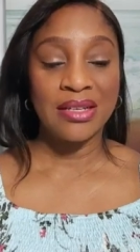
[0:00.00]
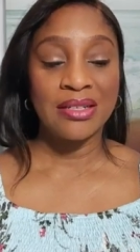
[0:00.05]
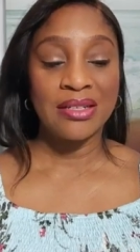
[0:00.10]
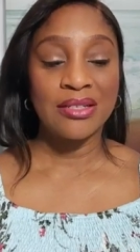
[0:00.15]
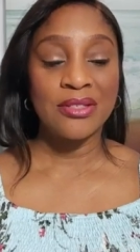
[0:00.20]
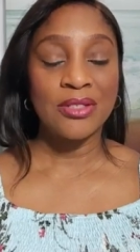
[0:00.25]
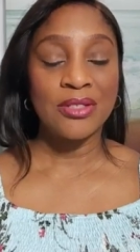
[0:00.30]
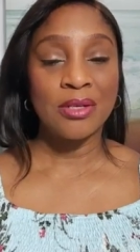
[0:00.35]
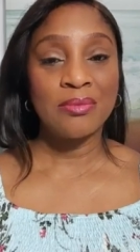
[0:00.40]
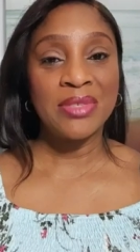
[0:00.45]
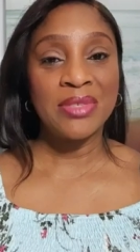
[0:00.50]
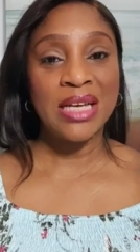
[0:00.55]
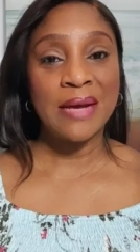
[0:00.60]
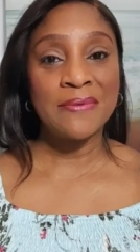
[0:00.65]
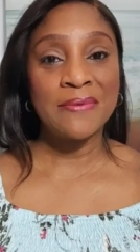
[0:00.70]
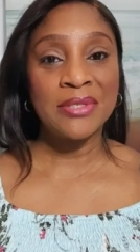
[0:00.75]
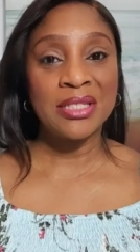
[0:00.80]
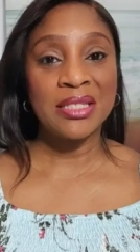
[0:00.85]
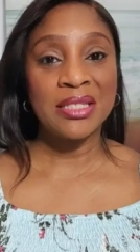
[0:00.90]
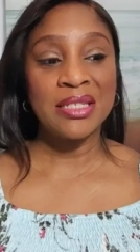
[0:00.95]

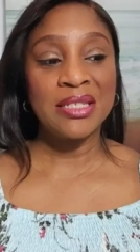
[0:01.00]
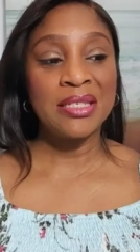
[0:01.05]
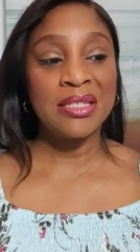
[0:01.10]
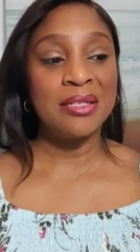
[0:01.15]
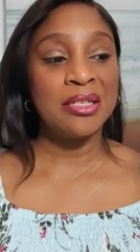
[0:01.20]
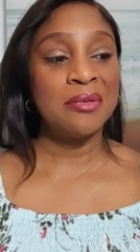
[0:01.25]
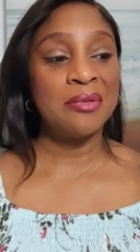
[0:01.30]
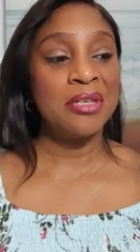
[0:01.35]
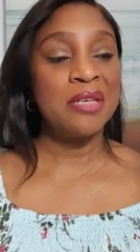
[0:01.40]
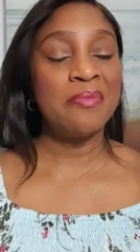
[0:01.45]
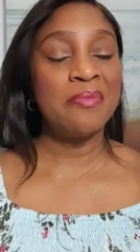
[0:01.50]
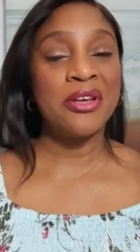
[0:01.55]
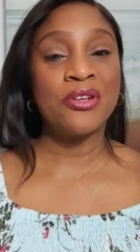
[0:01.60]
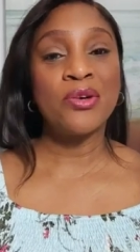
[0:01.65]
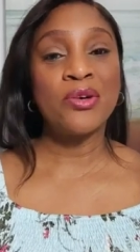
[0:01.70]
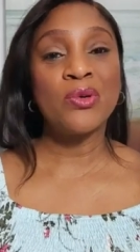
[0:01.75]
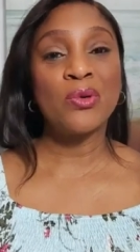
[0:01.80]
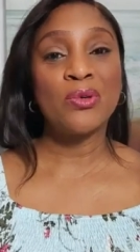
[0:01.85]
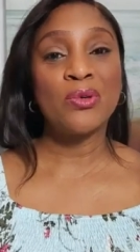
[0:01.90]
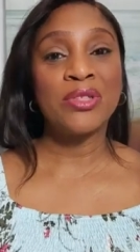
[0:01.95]
Sometimes it may
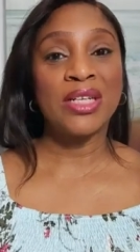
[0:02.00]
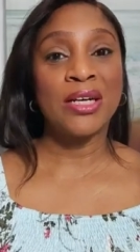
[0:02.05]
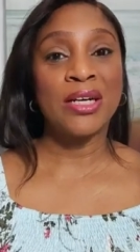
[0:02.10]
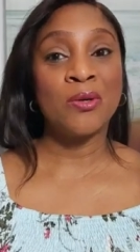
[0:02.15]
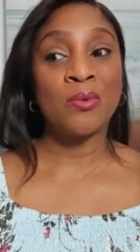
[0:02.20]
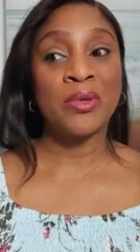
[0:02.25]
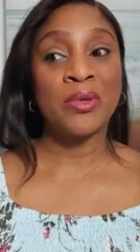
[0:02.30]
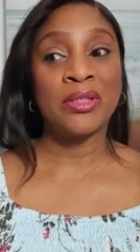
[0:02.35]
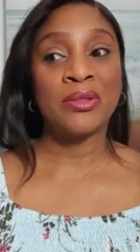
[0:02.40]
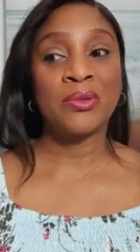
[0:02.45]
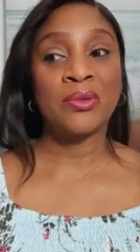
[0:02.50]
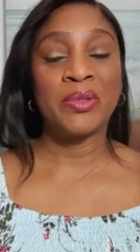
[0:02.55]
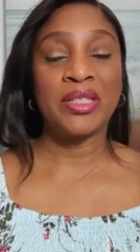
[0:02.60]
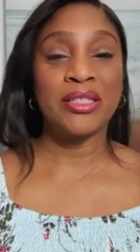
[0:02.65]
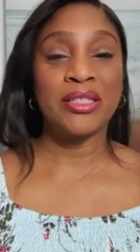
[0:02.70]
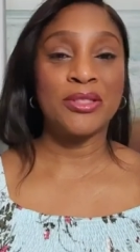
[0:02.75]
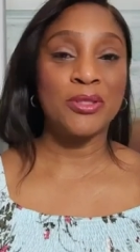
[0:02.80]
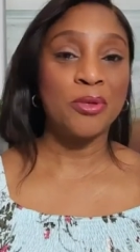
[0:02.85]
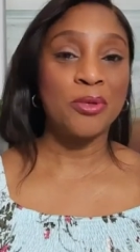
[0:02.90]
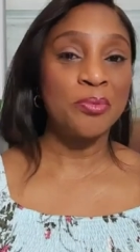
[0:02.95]
not go down well with
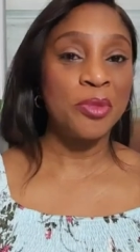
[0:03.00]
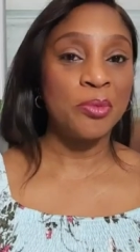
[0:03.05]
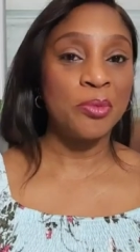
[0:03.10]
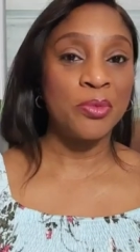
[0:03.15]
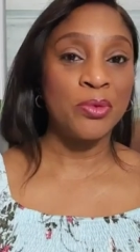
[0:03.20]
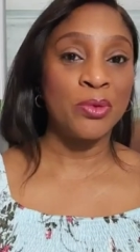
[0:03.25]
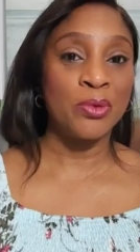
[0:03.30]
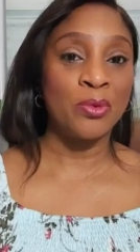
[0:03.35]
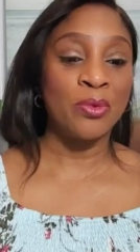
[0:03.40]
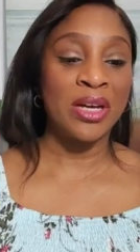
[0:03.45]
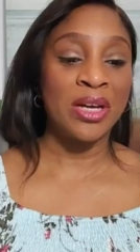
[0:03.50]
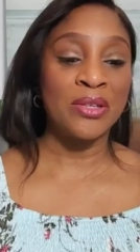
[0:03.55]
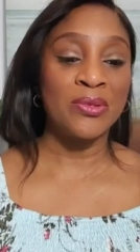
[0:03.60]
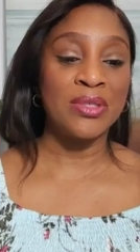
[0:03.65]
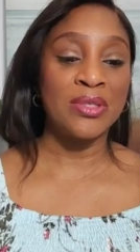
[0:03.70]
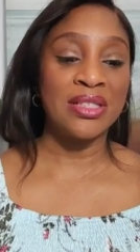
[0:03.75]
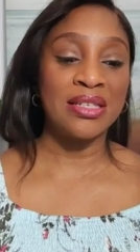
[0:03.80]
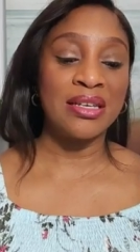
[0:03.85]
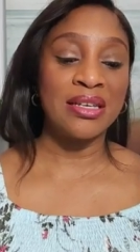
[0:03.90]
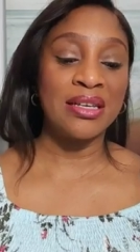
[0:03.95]
some people when you
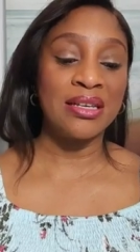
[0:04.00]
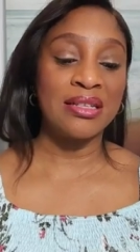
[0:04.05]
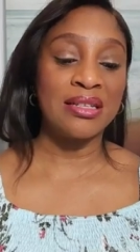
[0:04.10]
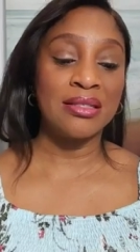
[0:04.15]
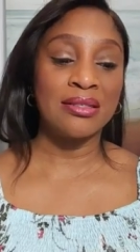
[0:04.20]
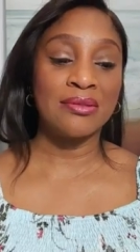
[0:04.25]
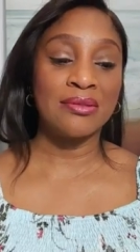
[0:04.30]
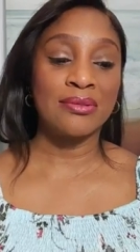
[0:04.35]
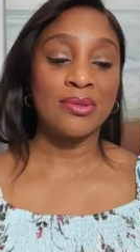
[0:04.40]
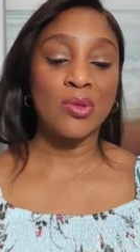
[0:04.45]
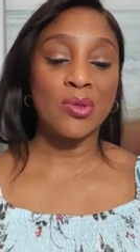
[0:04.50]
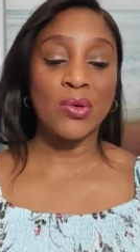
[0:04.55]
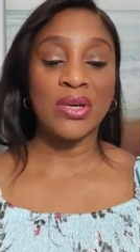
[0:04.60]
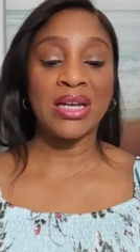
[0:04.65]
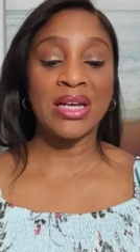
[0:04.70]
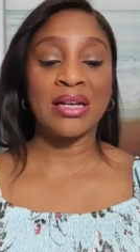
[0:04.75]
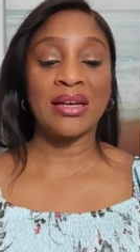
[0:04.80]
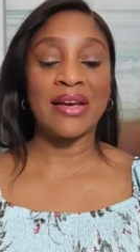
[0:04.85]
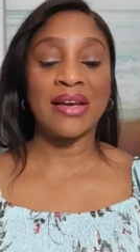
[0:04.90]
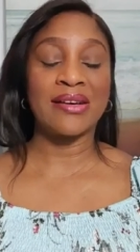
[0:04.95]
say
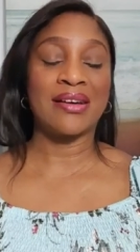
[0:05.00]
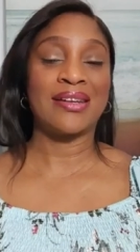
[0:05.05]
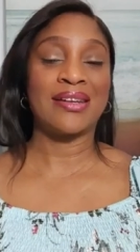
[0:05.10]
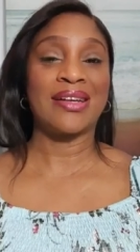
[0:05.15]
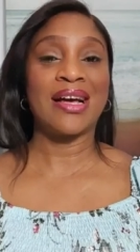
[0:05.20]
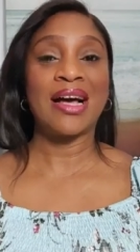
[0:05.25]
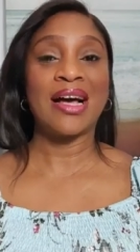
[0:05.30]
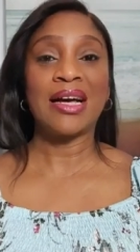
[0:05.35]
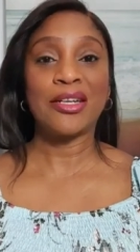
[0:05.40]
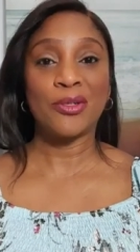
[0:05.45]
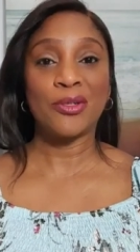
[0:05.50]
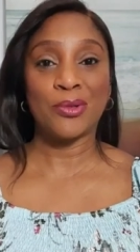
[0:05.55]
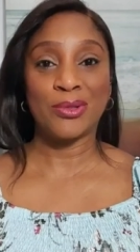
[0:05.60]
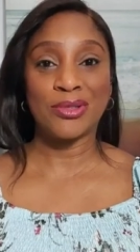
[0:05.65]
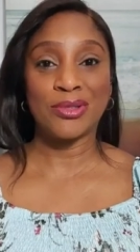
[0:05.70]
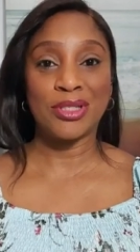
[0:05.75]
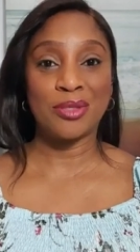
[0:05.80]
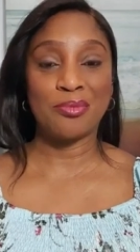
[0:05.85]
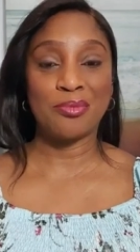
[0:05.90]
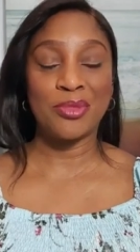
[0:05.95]
talking like an
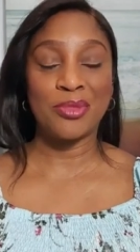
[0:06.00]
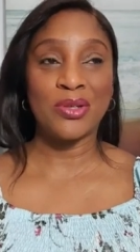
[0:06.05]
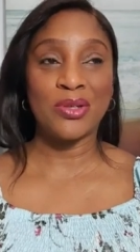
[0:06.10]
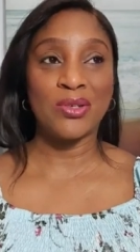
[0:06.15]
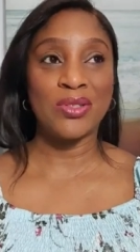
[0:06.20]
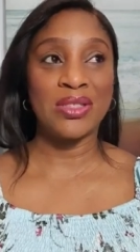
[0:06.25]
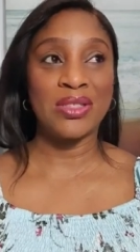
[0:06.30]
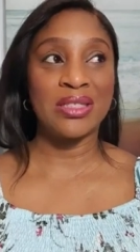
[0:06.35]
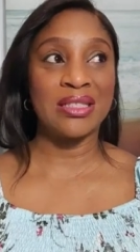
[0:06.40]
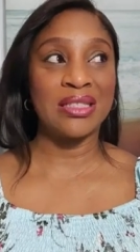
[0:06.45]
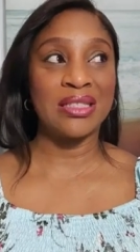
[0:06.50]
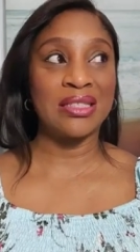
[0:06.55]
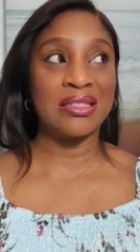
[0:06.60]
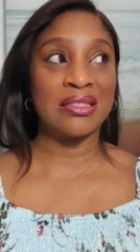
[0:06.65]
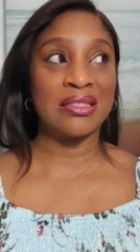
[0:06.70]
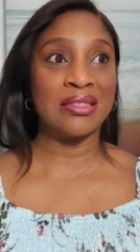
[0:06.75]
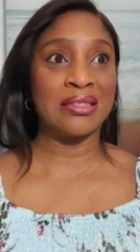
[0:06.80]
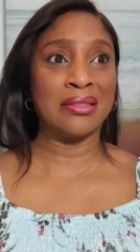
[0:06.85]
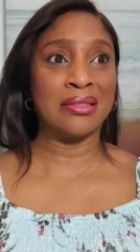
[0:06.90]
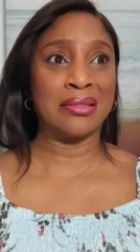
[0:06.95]
adult, because
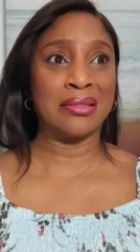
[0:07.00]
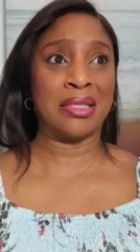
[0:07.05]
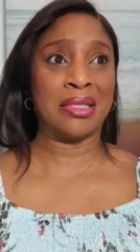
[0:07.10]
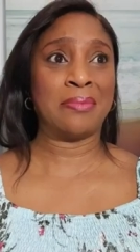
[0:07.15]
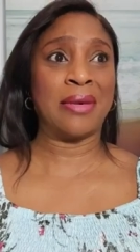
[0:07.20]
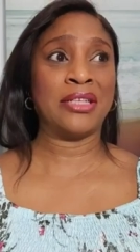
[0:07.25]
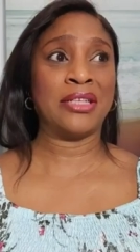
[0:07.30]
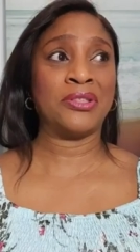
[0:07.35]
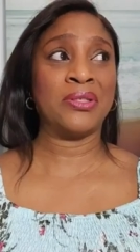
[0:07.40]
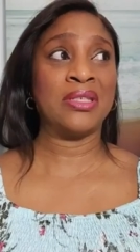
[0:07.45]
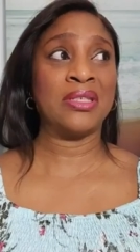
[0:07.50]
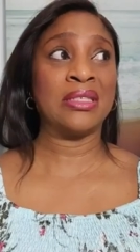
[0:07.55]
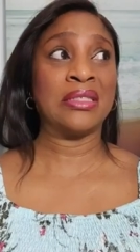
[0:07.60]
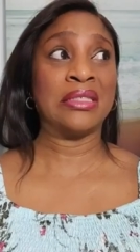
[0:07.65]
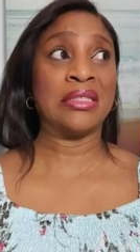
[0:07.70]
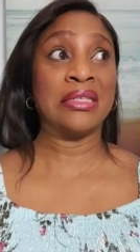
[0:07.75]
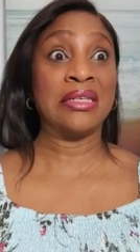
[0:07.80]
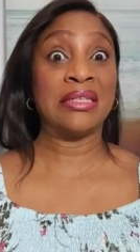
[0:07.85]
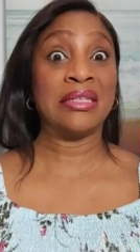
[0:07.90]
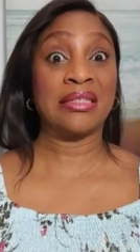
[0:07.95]
they might just
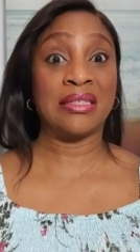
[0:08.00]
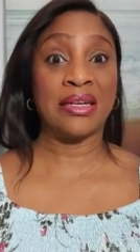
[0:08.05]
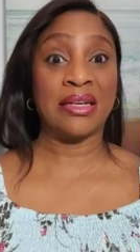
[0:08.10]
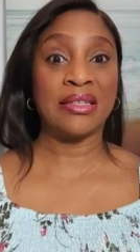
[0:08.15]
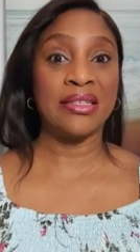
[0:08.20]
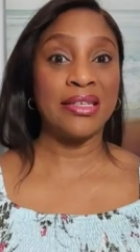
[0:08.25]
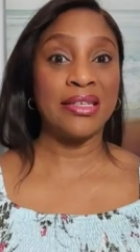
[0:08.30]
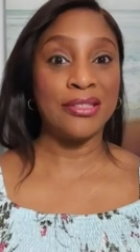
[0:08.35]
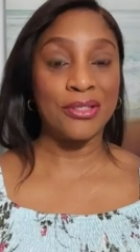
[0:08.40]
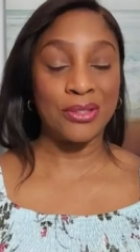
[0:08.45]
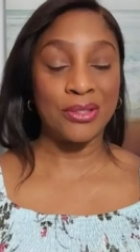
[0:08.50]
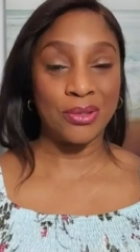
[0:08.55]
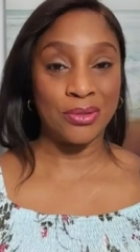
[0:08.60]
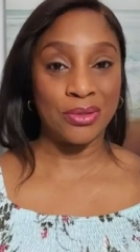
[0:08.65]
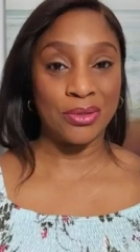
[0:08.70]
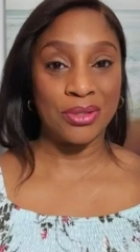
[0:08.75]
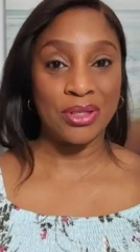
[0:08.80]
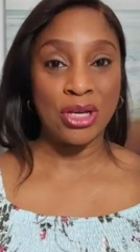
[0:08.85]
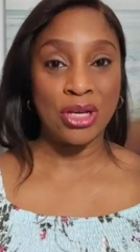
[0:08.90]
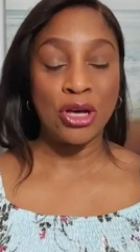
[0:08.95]
see it as an
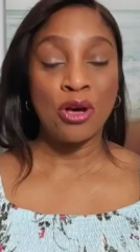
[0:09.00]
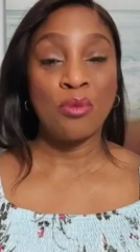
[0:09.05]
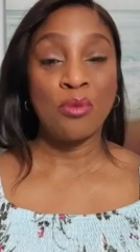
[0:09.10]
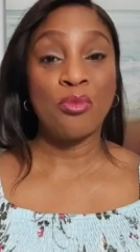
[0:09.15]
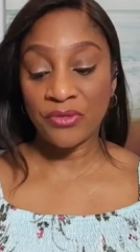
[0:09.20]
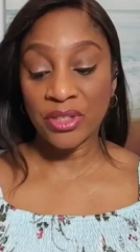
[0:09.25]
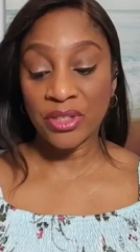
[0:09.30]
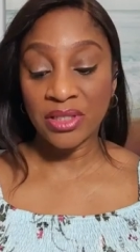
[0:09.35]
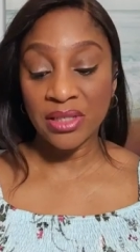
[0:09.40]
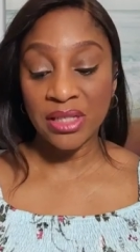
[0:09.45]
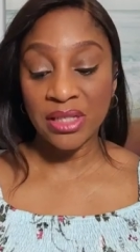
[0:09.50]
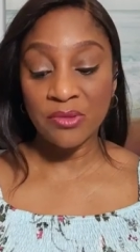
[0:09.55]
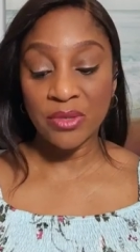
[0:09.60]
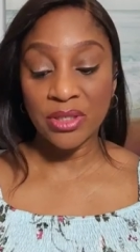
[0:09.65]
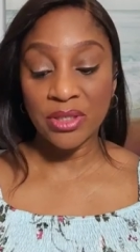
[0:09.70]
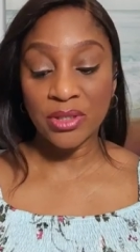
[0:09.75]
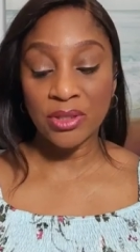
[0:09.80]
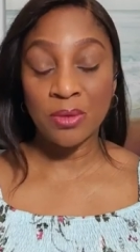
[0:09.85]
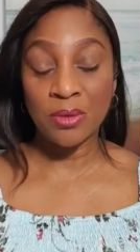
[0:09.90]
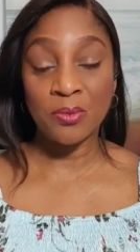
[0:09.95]
insult. But I'm dealing
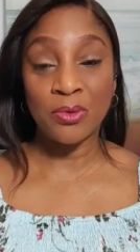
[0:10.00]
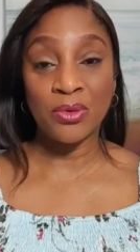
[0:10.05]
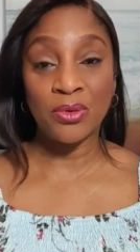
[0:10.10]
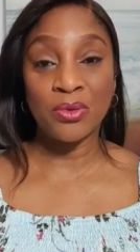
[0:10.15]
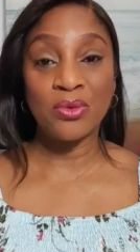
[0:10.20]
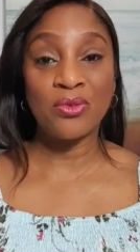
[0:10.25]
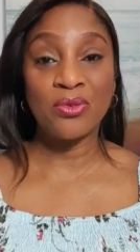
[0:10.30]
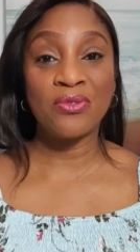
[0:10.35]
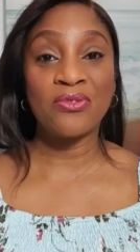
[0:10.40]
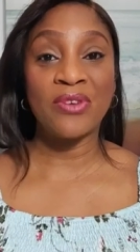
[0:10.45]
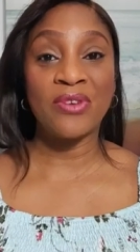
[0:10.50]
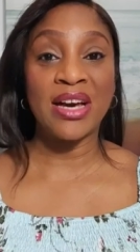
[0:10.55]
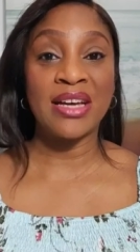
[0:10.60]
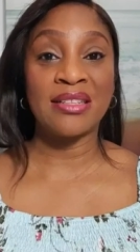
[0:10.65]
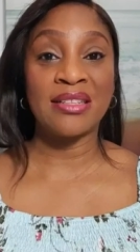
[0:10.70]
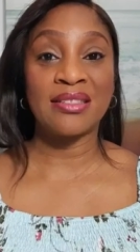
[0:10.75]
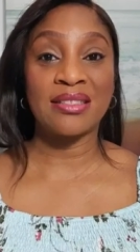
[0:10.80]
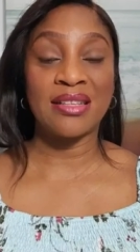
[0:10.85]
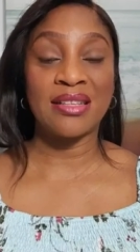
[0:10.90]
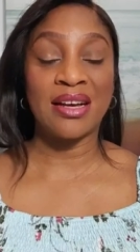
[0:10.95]
with someone who
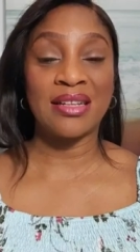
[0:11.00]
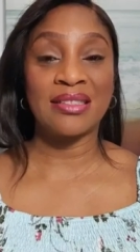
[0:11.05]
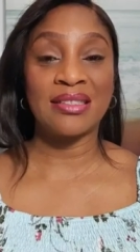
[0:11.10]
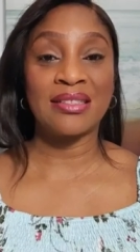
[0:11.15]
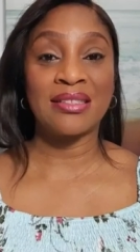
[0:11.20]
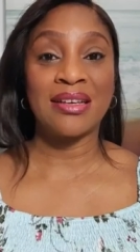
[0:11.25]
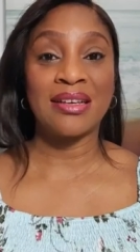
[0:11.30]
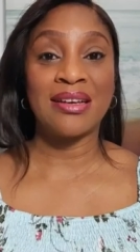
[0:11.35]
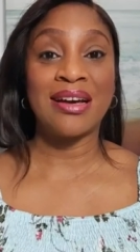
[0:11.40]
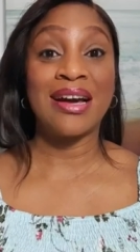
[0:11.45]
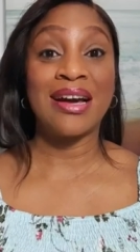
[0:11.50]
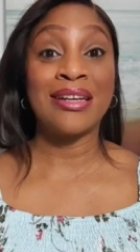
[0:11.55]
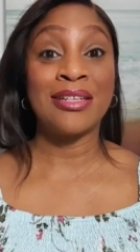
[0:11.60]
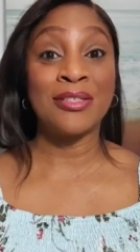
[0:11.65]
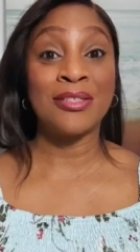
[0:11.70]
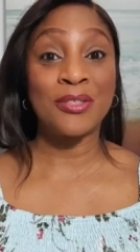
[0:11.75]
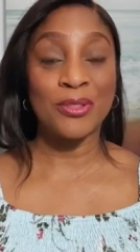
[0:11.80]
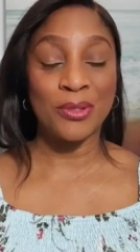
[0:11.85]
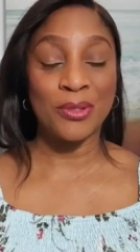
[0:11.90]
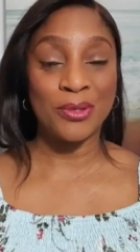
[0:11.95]
finds that an
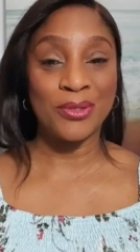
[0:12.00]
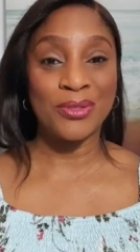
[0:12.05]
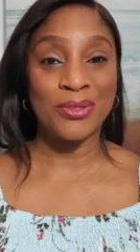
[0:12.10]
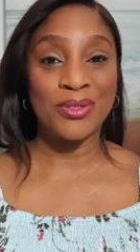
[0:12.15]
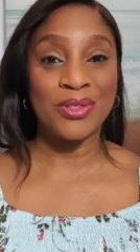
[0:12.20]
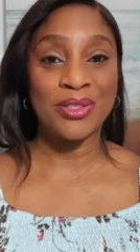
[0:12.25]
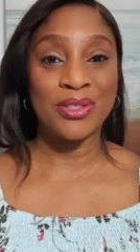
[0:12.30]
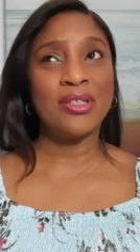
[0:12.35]
insult.